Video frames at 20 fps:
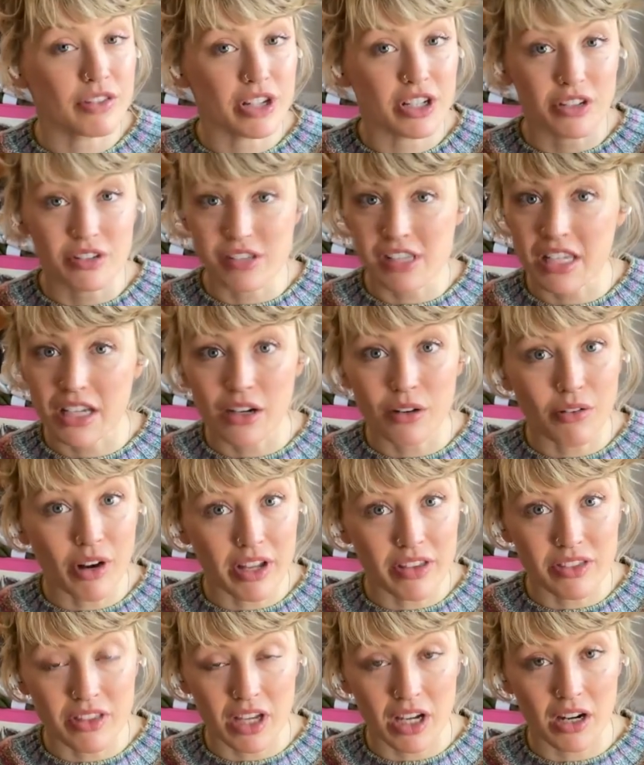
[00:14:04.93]
You'll see it
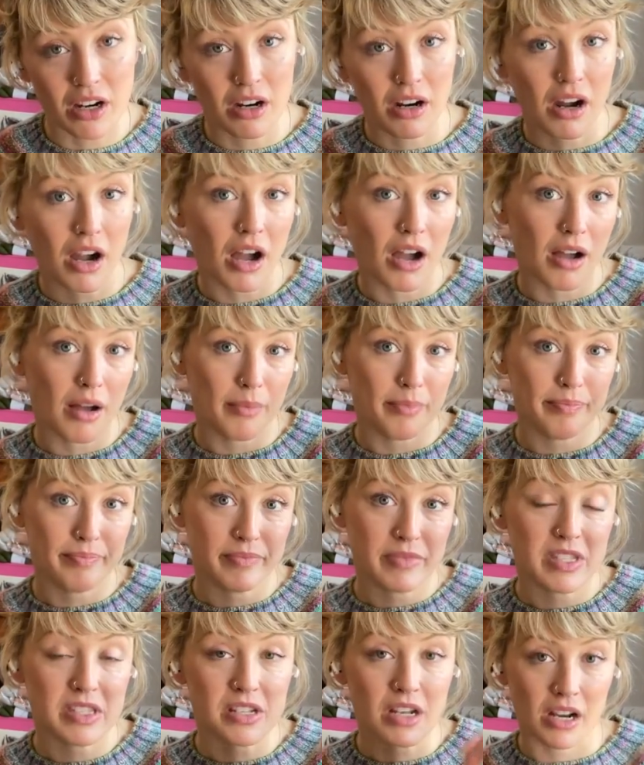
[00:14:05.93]
right there um,
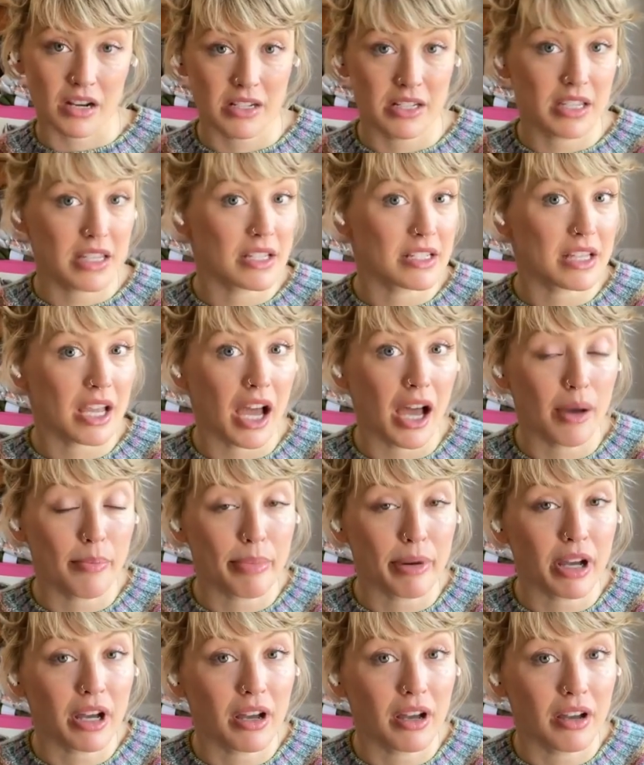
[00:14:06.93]
stuck to the top
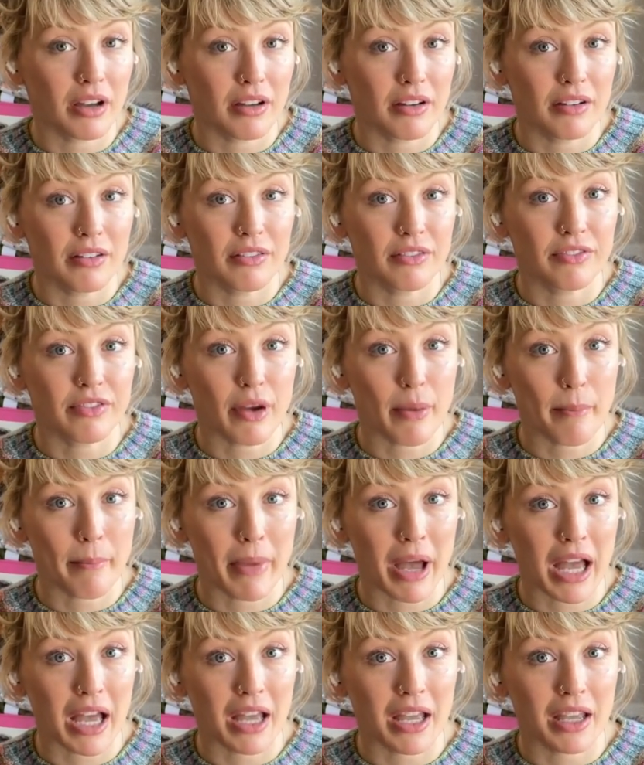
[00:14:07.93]
of
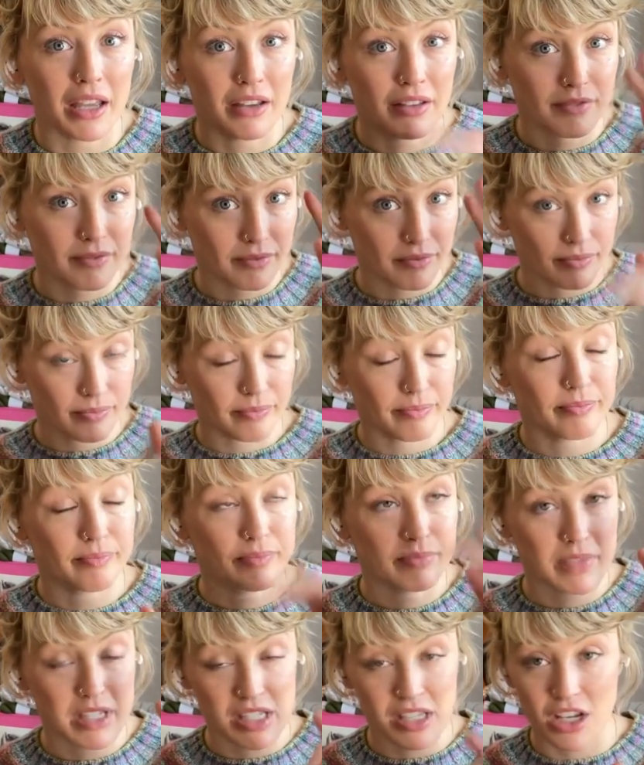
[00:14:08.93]
my
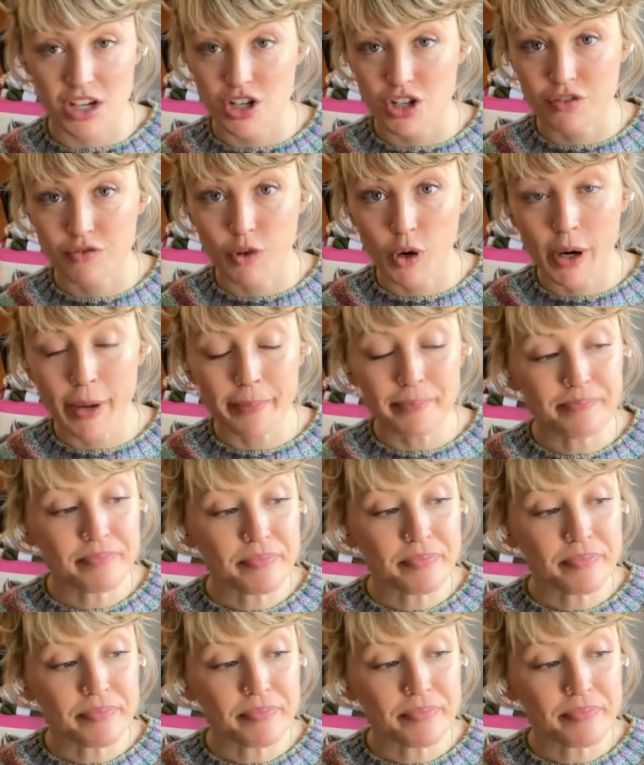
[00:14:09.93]
discussion forum.